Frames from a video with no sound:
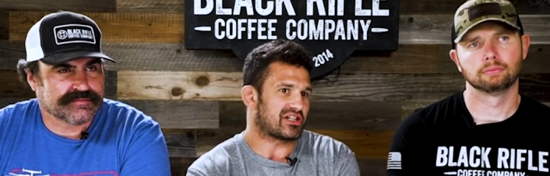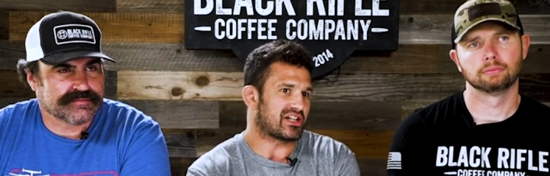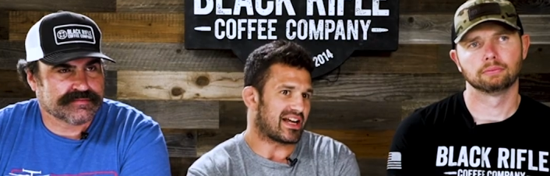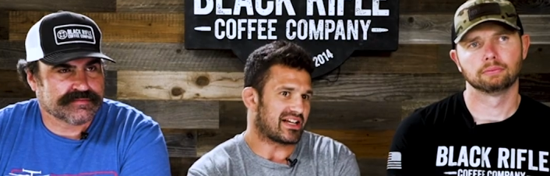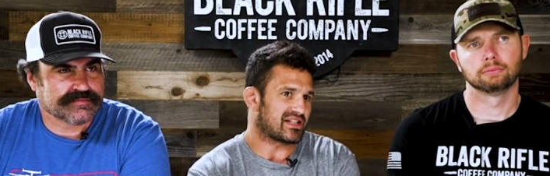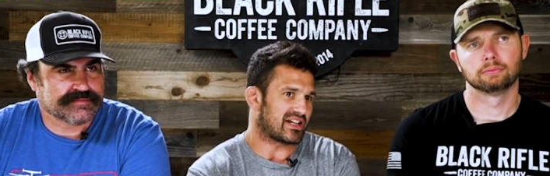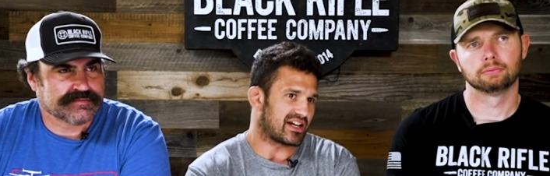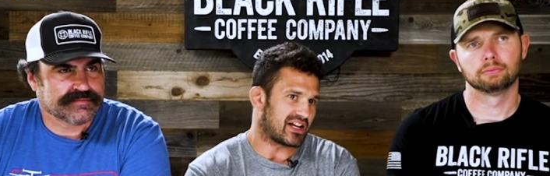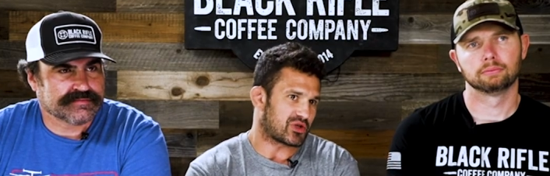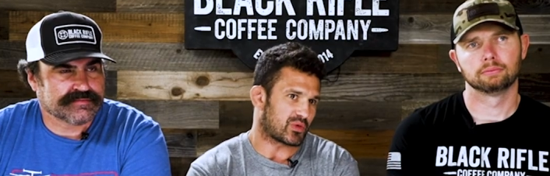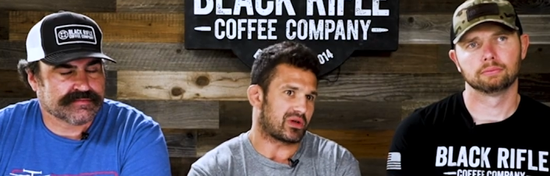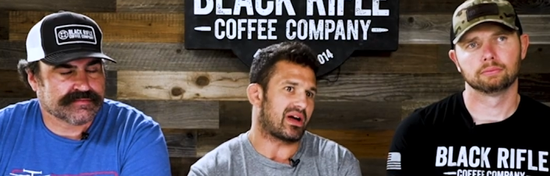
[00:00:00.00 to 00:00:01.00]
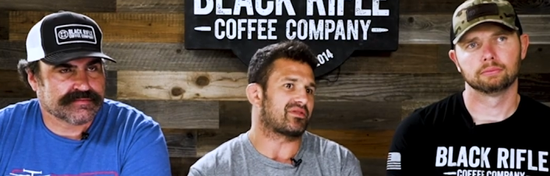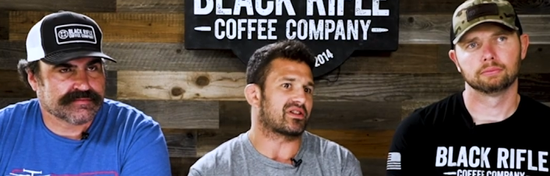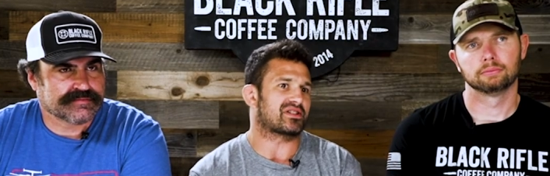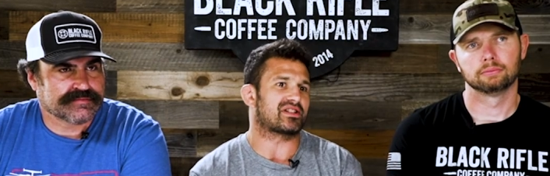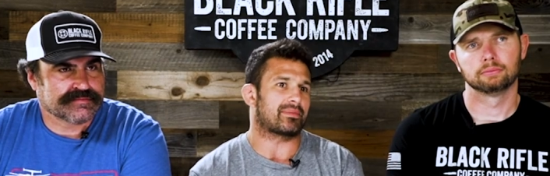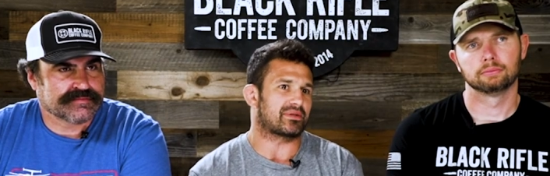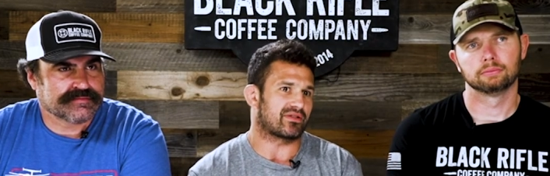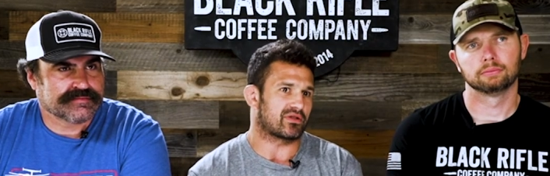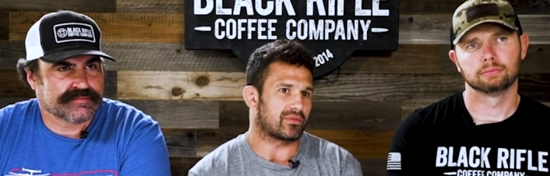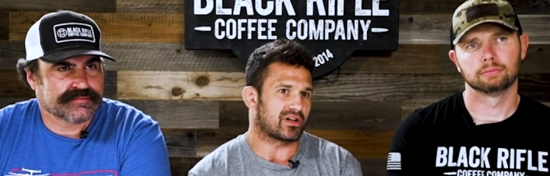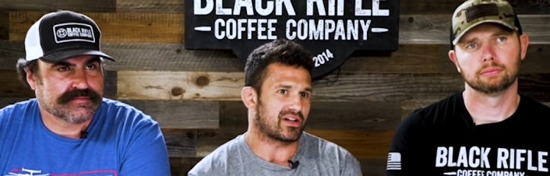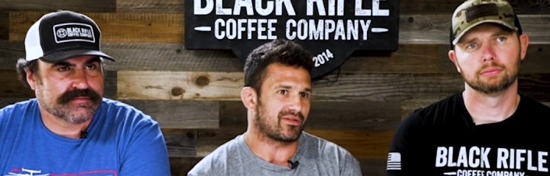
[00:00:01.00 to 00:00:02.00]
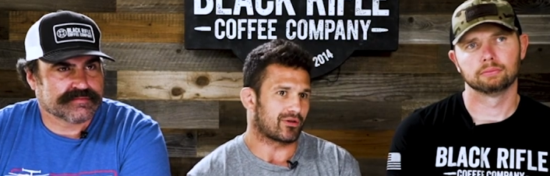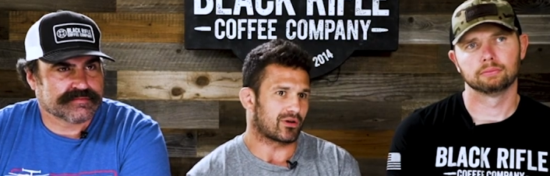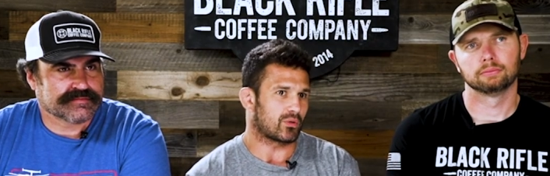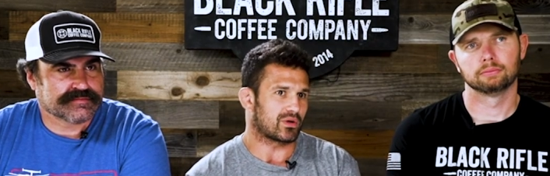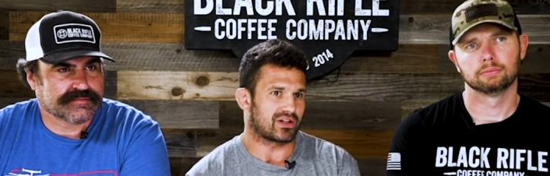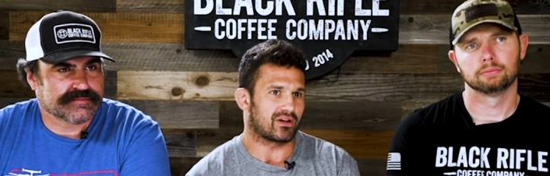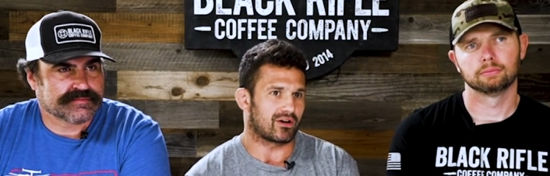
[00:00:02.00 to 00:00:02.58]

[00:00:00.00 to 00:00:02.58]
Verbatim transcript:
Speaker 1: in today's day and age where you have to accept everybody for what they